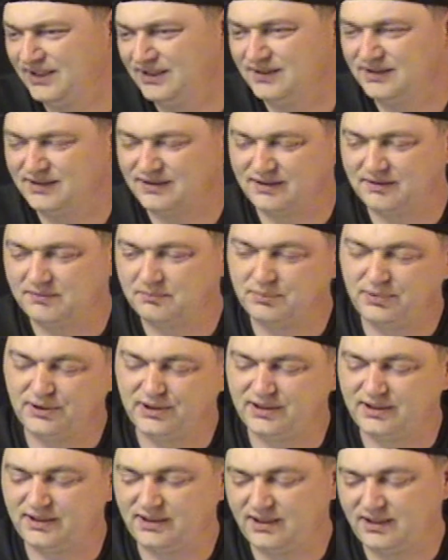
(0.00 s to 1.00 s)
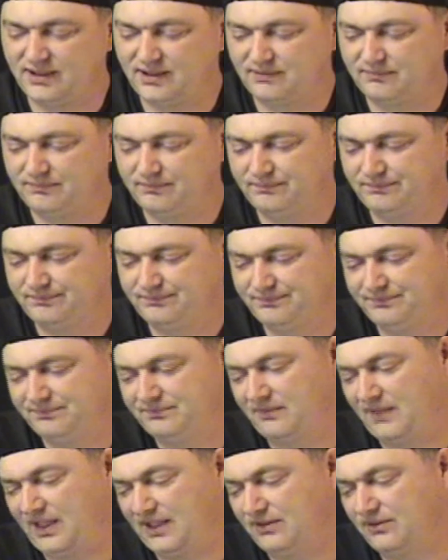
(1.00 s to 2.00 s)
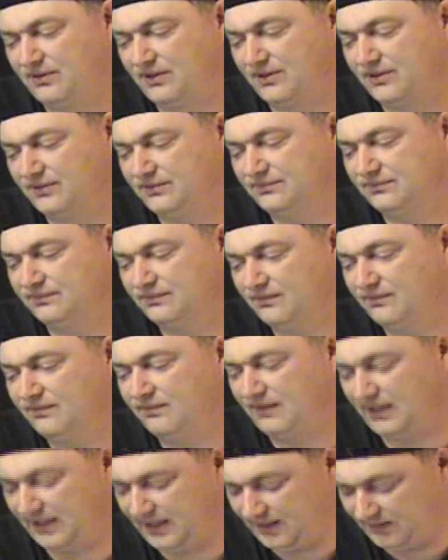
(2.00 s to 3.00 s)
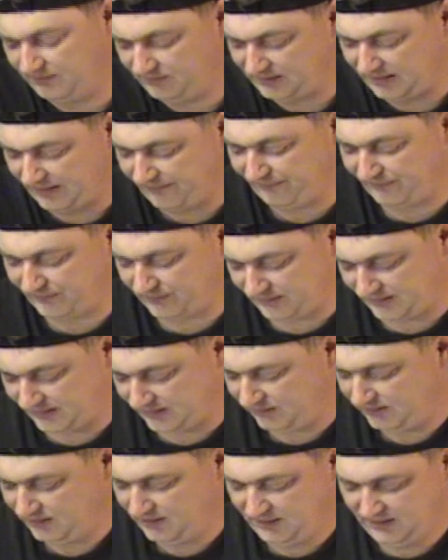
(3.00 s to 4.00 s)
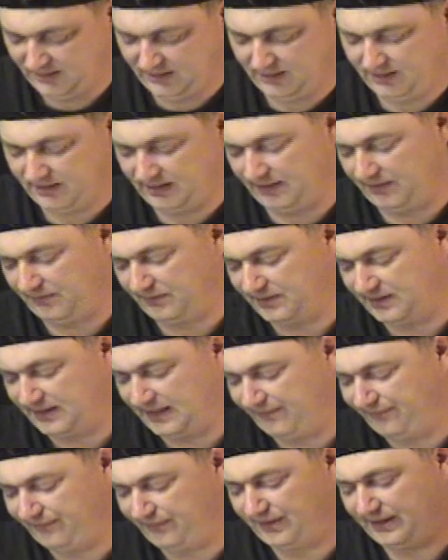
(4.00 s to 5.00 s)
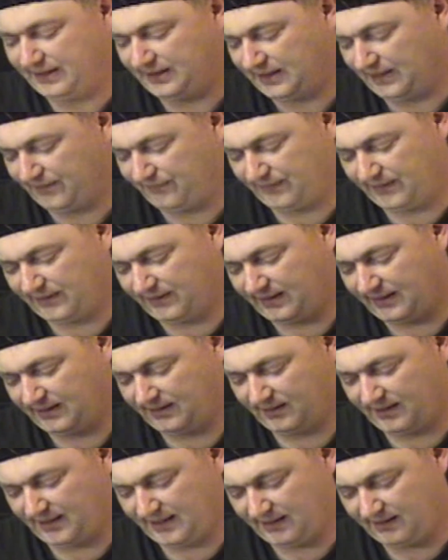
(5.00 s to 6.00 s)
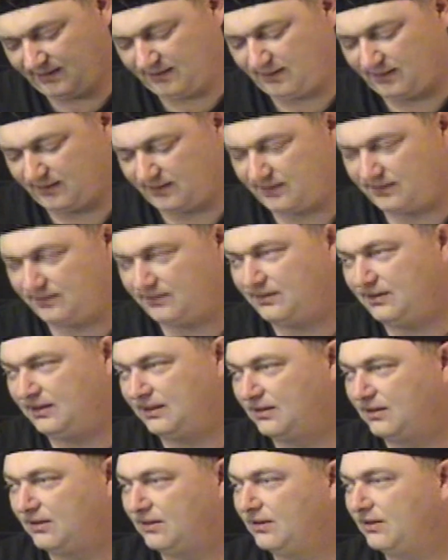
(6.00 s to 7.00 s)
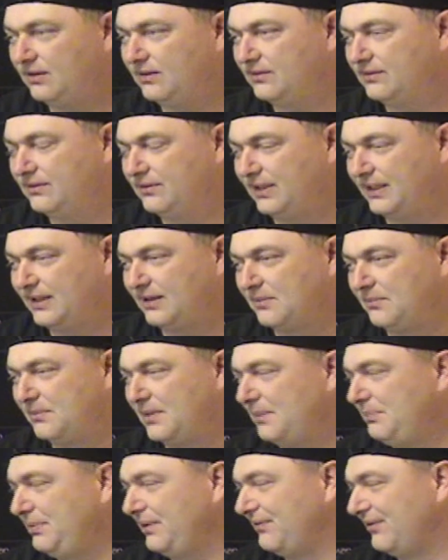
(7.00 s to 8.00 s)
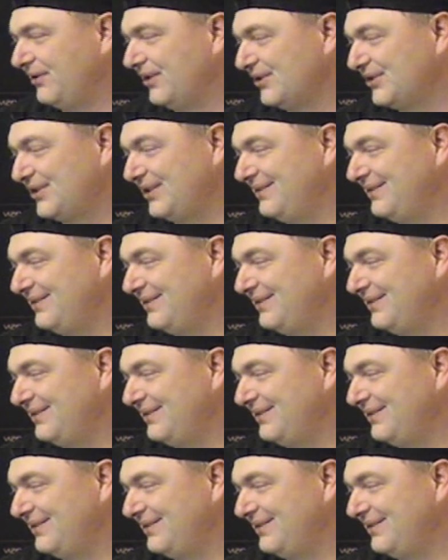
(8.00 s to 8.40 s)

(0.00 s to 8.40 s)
But I don't know. Yeah, definitely. It was definitely different than like the like the Muppet version.